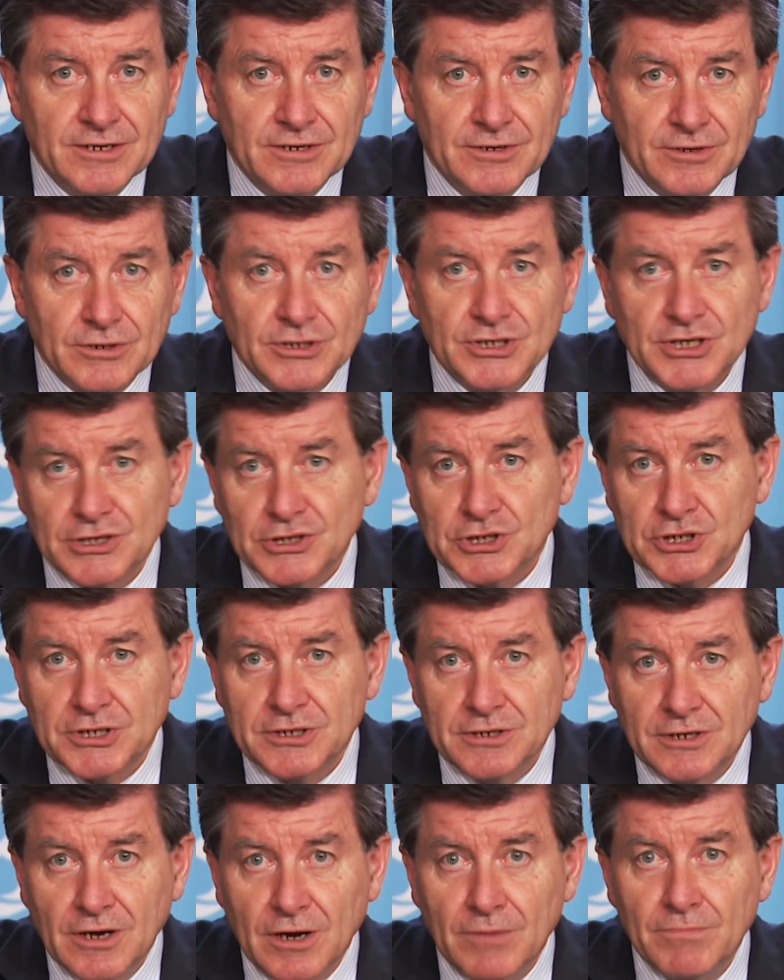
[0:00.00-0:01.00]
not
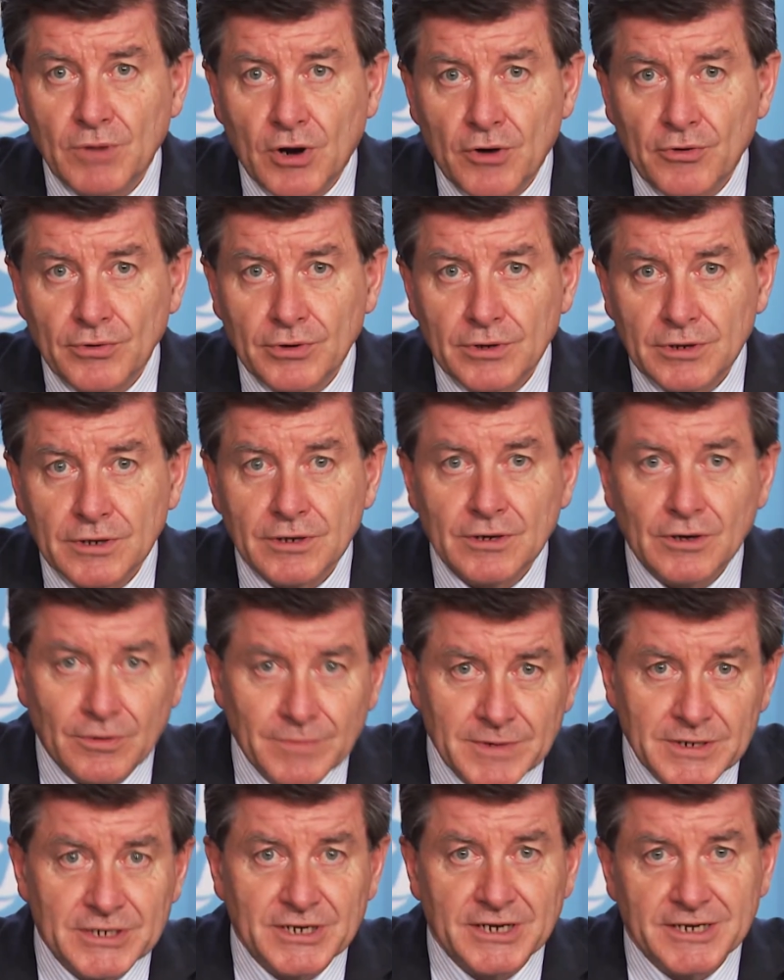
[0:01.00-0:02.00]
just a moral
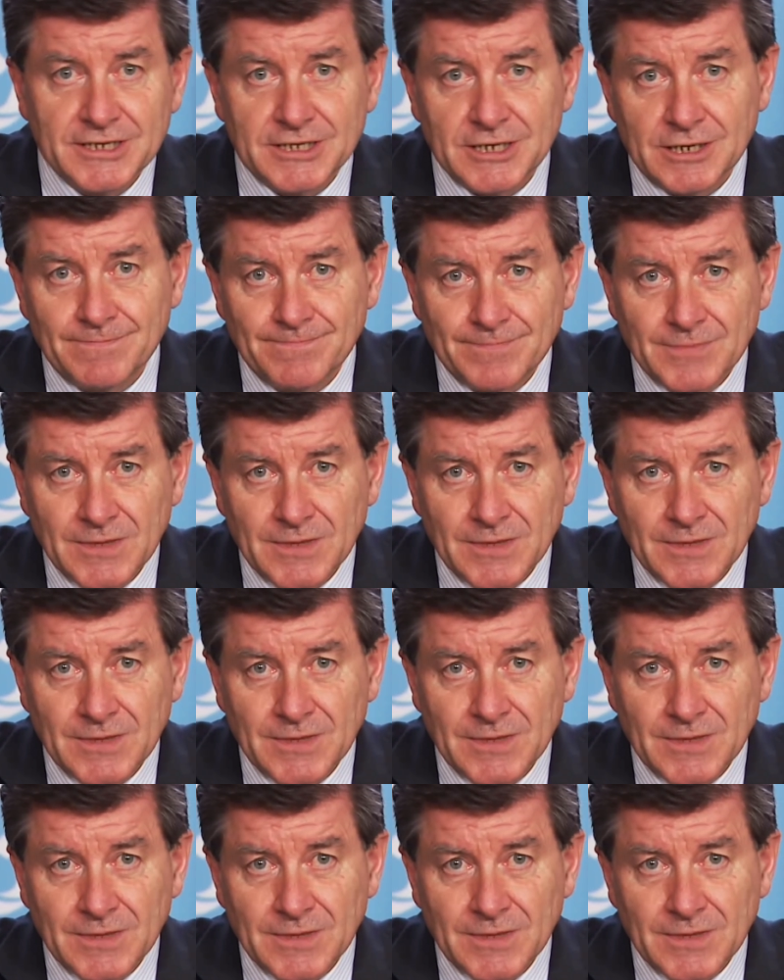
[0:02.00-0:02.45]
commentator.